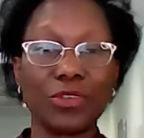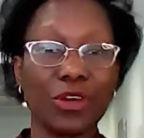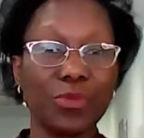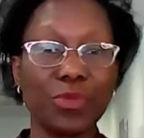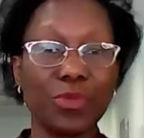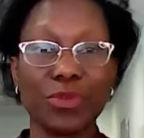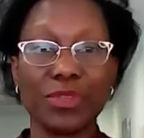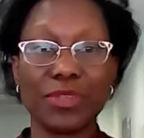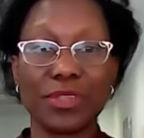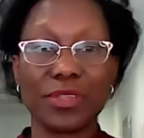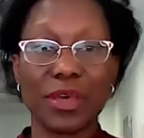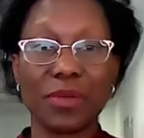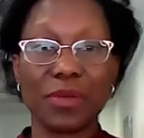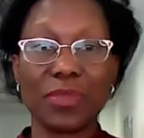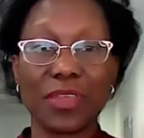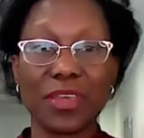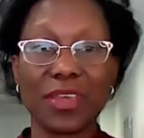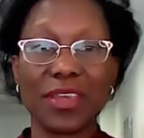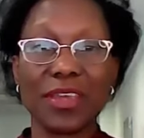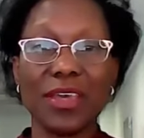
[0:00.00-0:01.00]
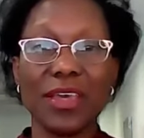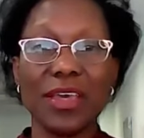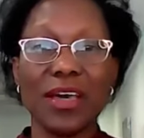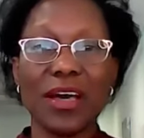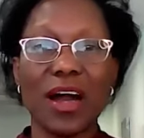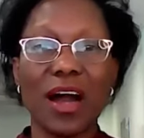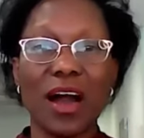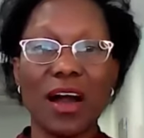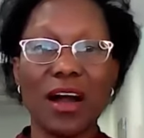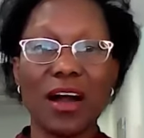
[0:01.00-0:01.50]
to help you with something,
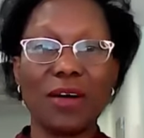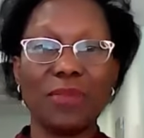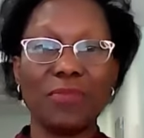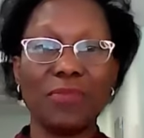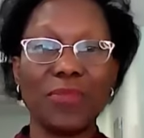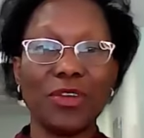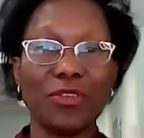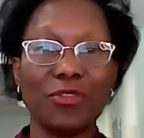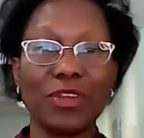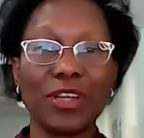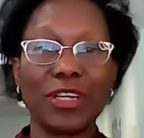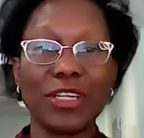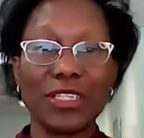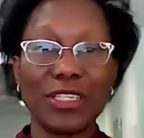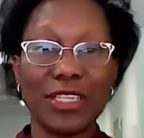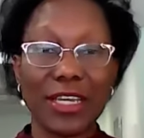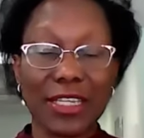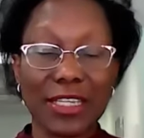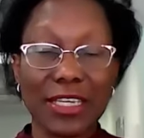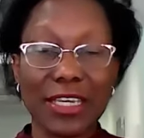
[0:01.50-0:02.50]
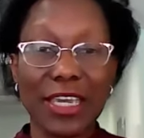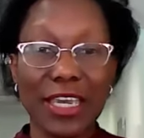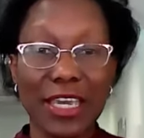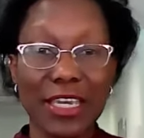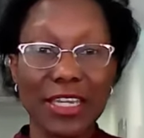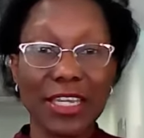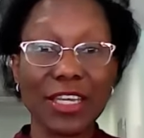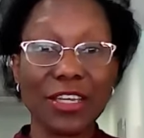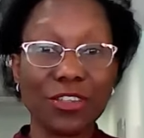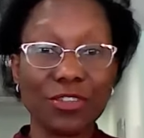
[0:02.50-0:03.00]
really
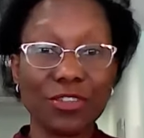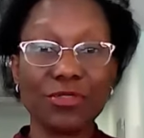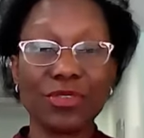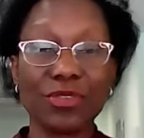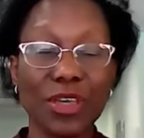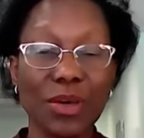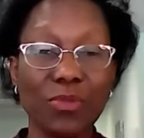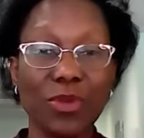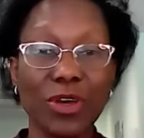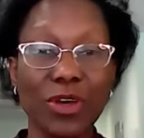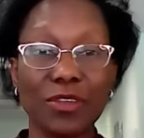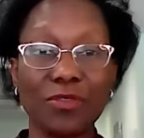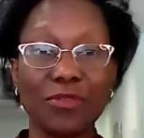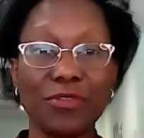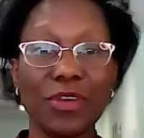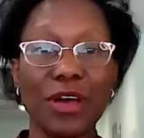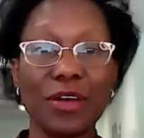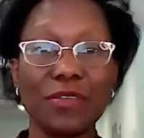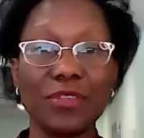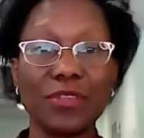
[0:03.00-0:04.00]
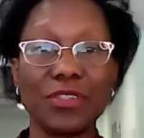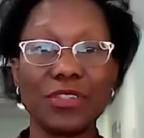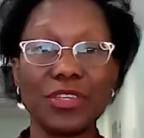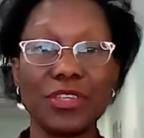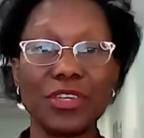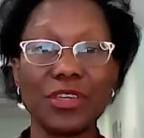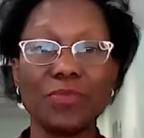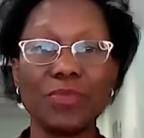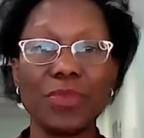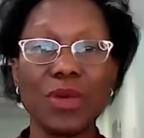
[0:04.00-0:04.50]
delegating to someone if you have a
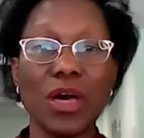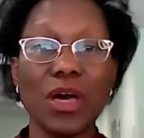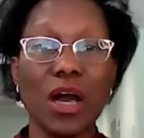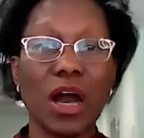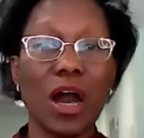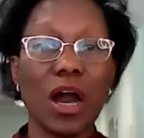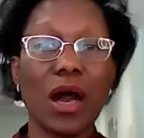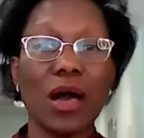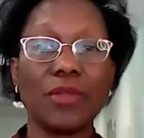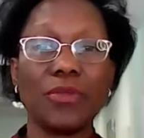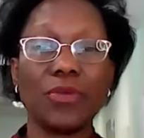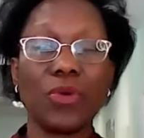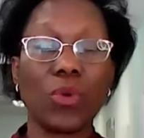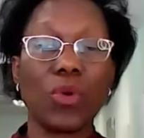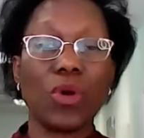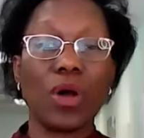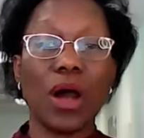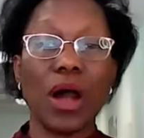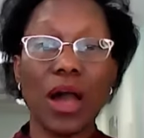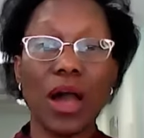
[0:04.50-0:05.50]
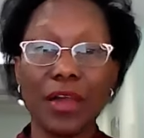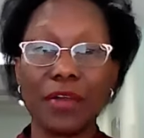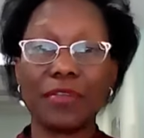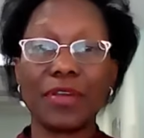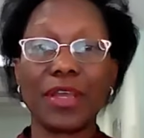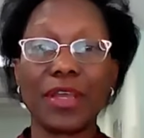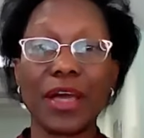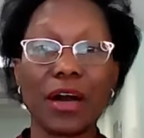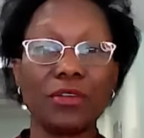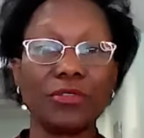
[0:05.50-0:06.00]
team, and or
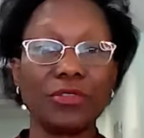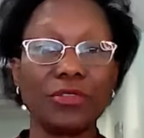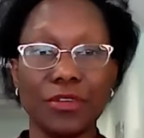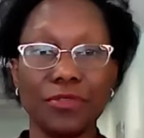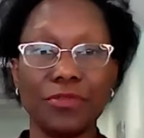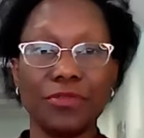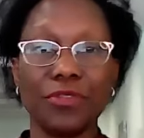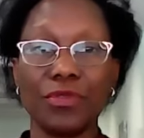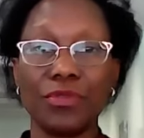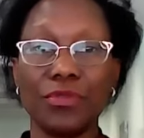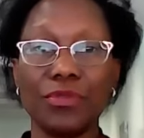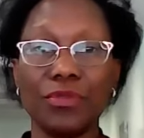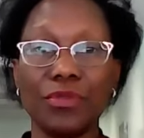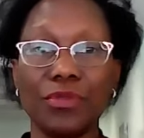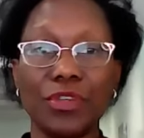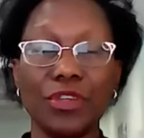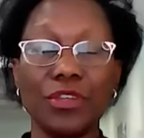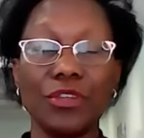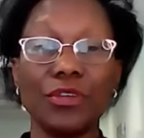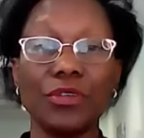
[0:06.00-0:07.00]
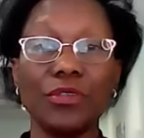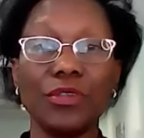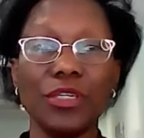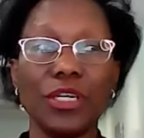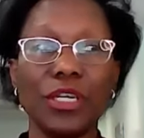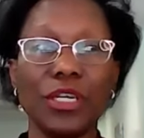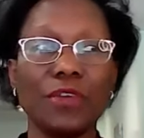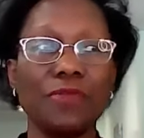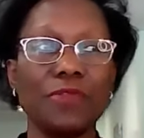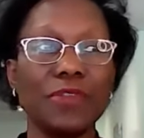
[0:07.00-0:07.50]
hiring out if
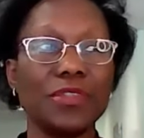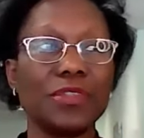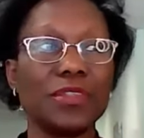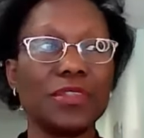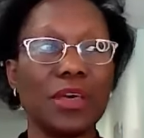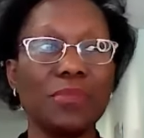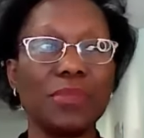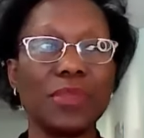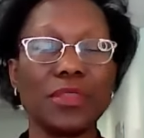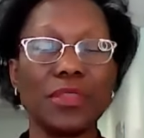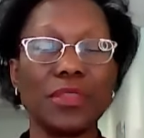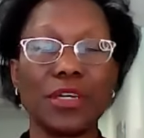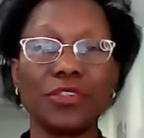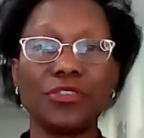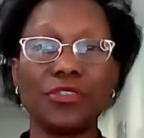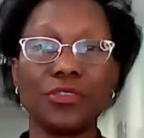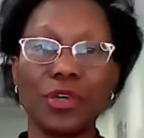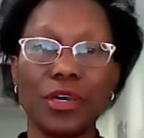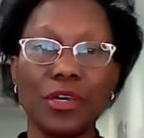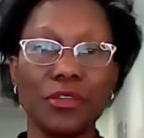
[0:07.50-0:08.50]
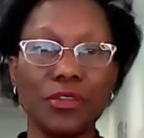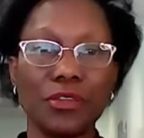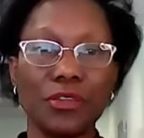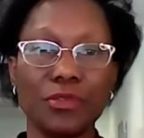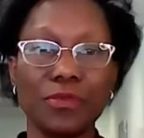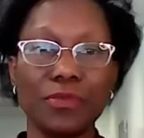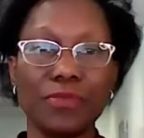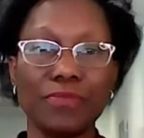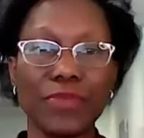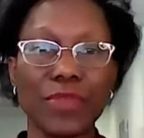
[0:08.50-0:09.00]
if it's something that you can do.
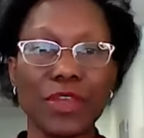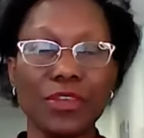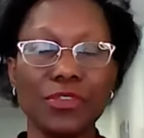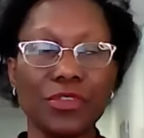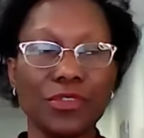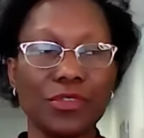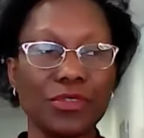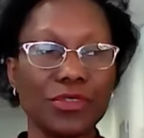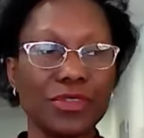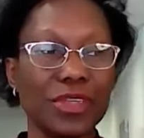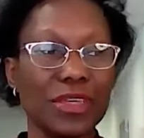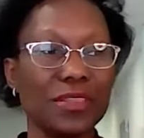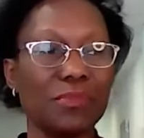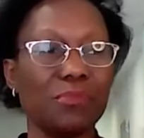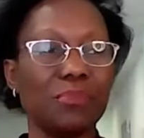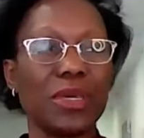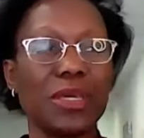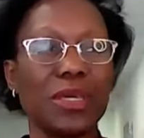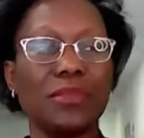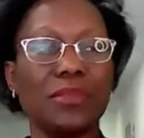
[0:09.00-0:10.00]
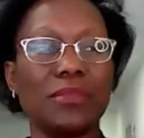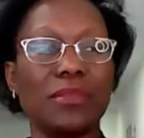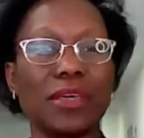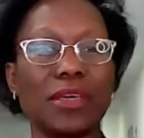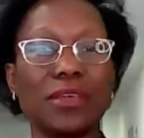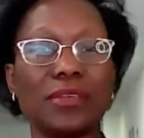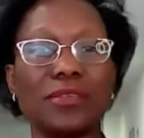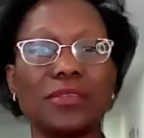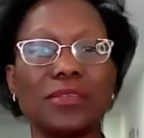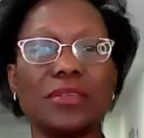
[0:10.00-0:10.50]
So those are the main
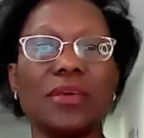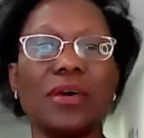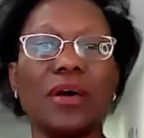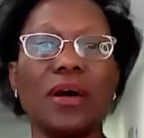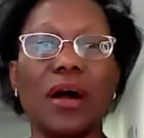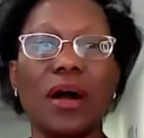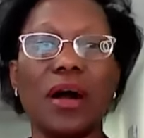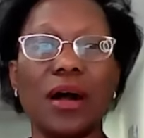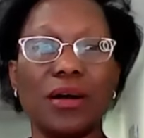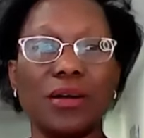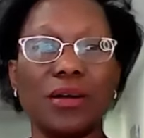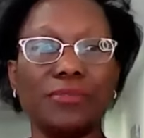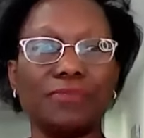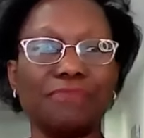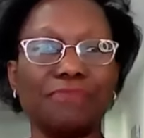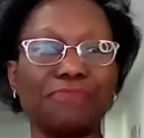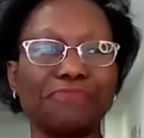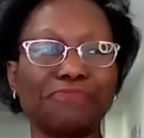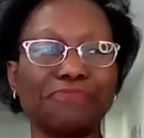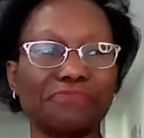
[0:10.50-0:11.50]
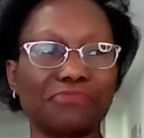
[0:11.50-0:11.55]
things. Um,